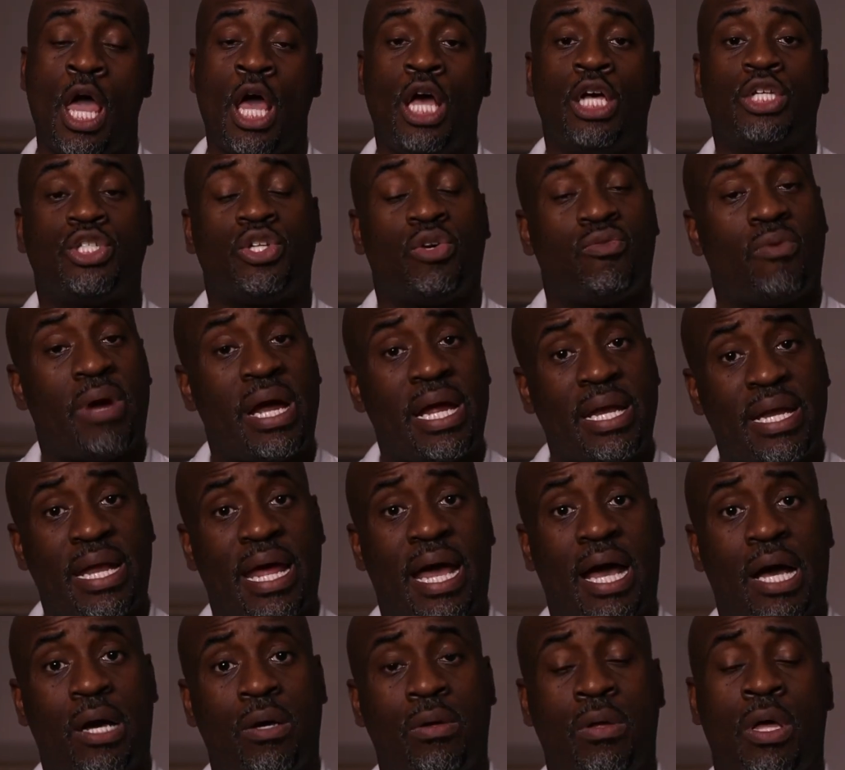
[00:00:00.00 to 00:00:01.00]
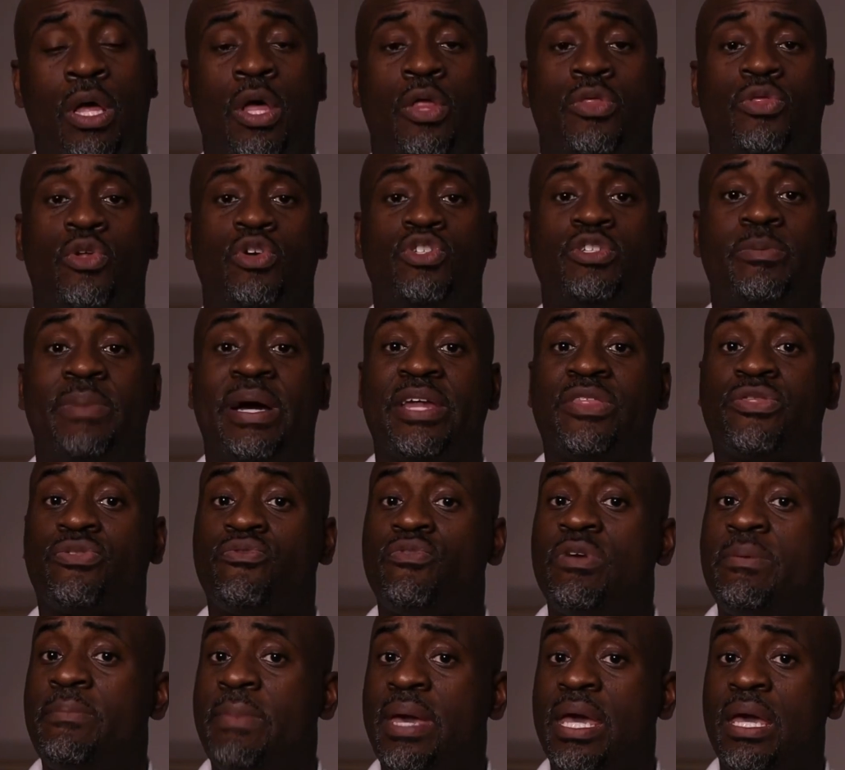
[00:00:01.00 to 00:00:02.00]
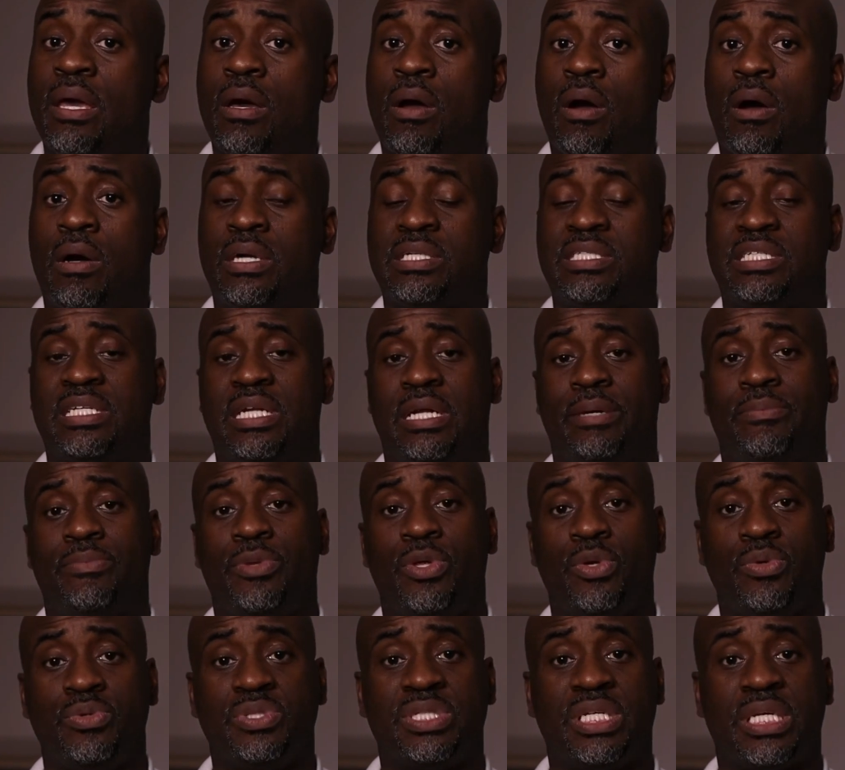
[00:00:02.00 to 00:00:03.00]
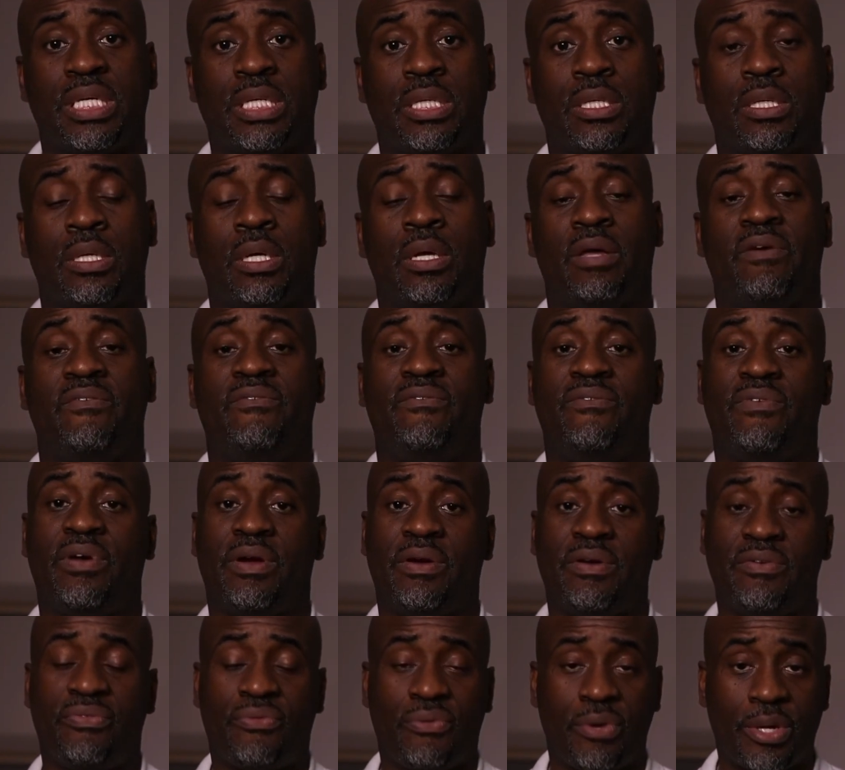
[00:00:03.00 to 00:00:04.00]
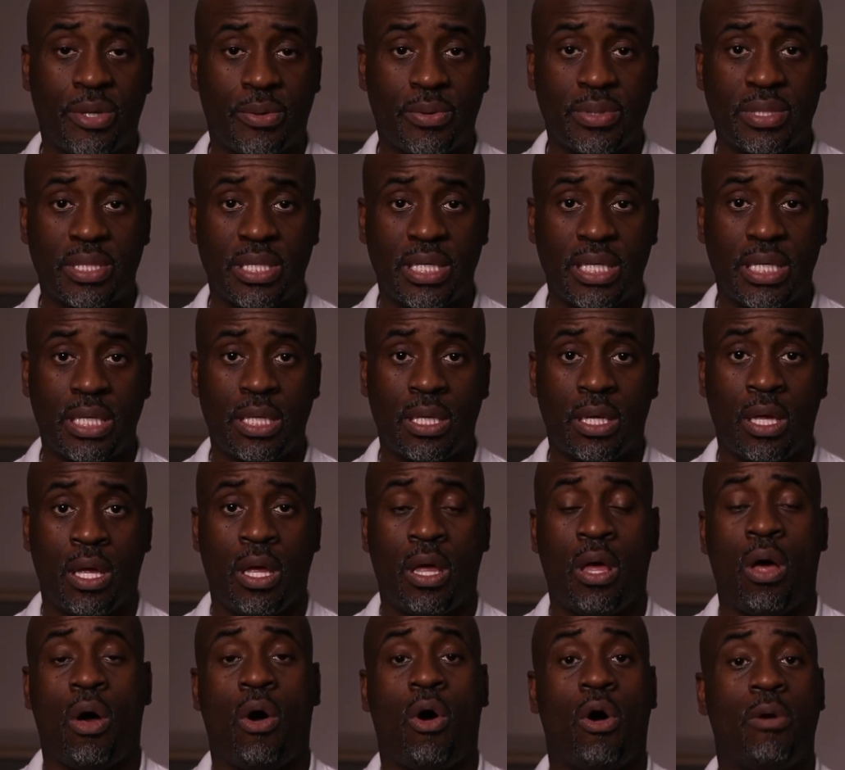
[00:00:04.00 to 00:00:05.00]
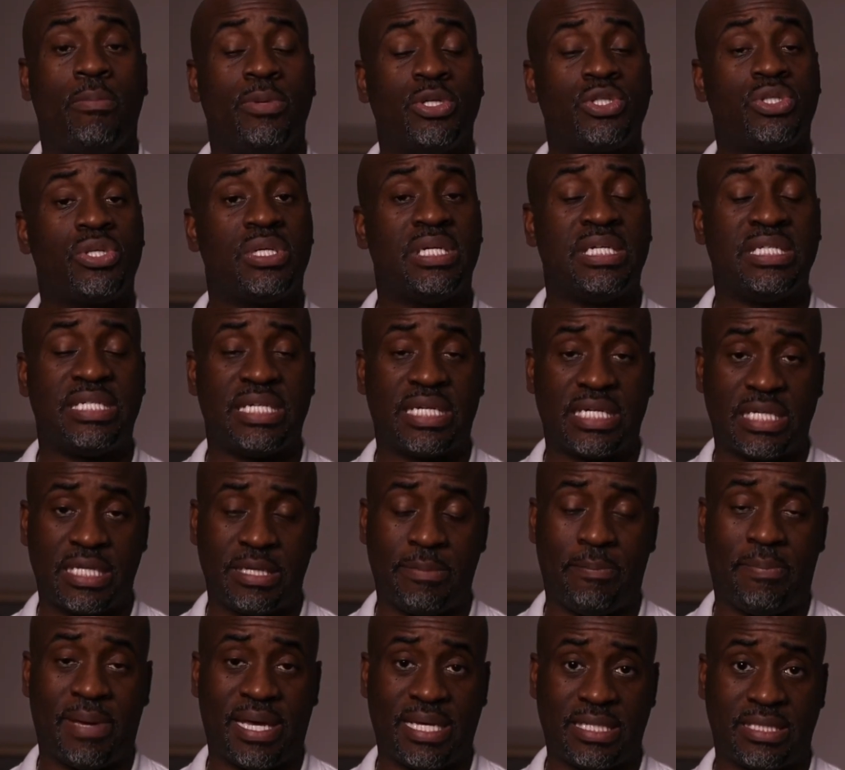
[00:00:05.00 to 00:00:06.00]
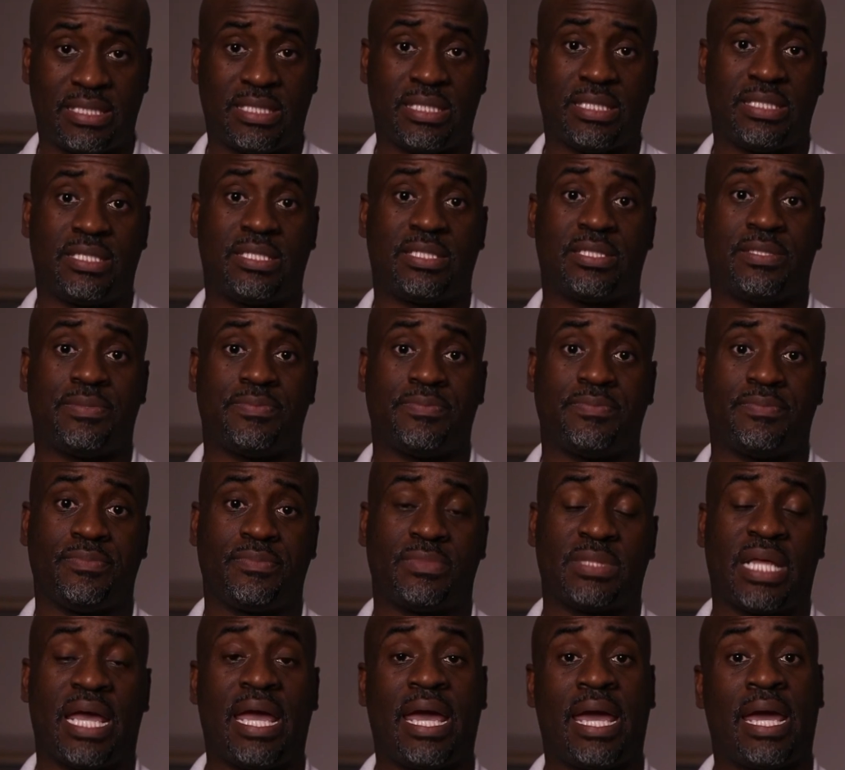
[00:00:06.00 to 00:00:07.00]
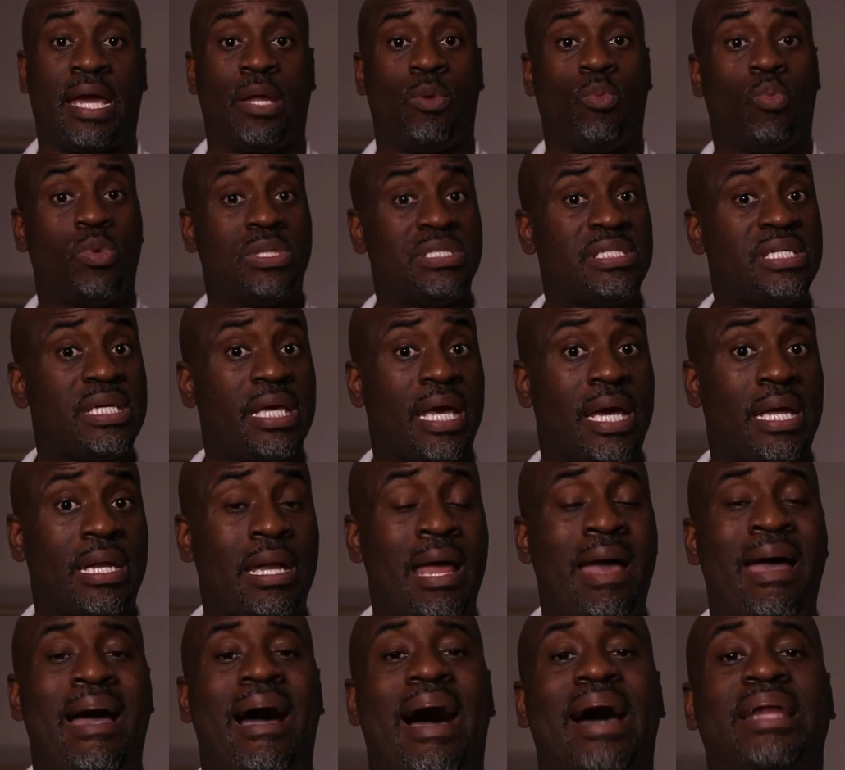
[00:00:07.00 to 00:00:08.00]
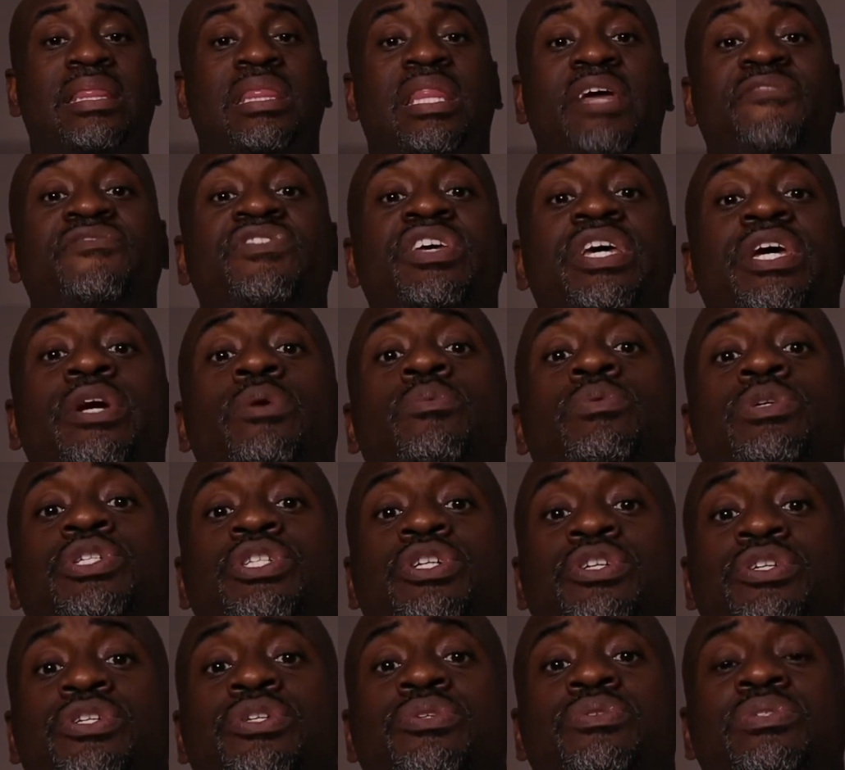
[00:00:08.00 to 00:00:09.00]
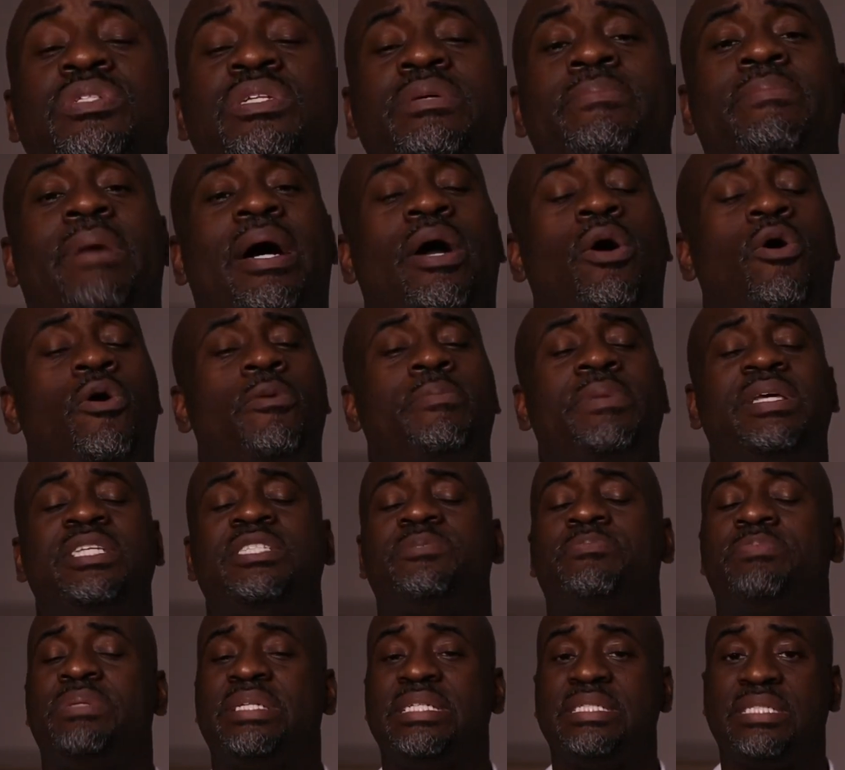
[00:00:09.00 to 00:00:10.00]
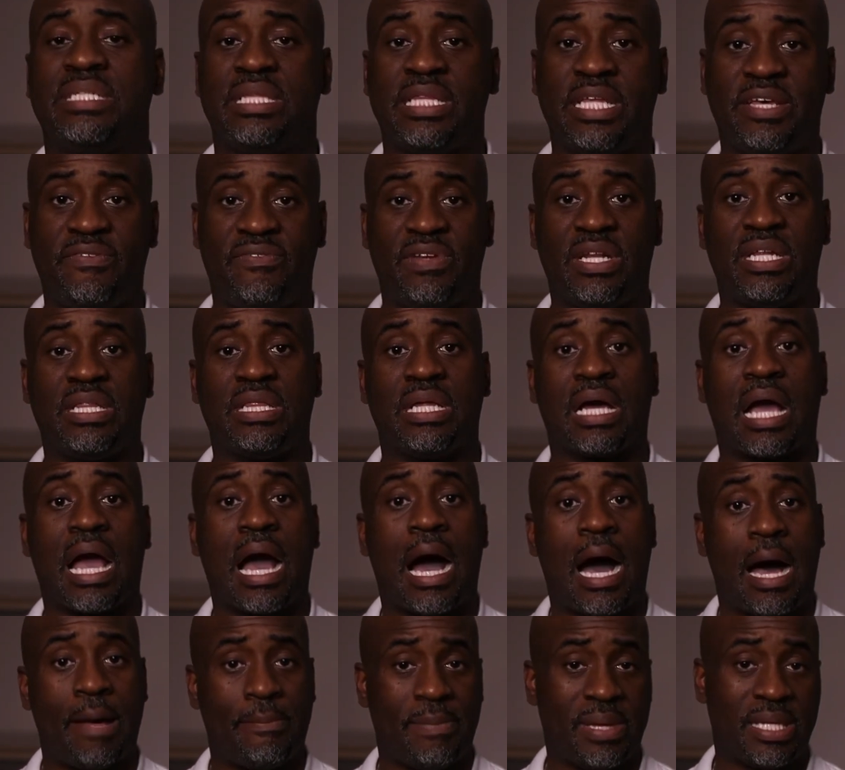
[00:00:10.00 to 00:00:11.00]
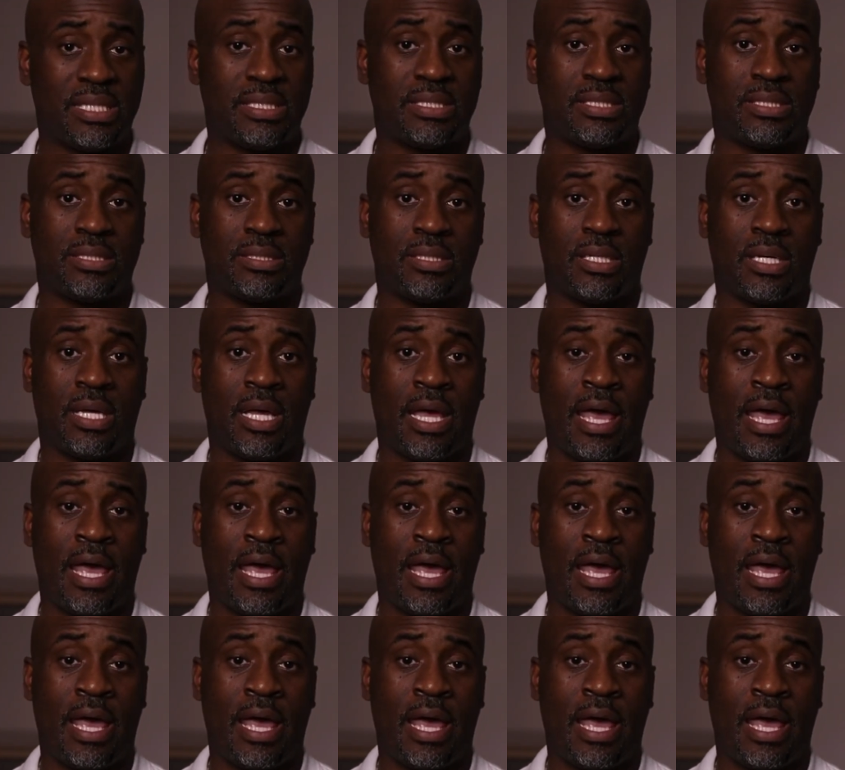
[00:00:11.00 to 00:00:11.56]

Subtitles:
So right now, those are my 3 main cards that I'm using very frequently, almost on a daily basis. And once again, I'd love to hear what you're using. By all means, please leave it in the comments.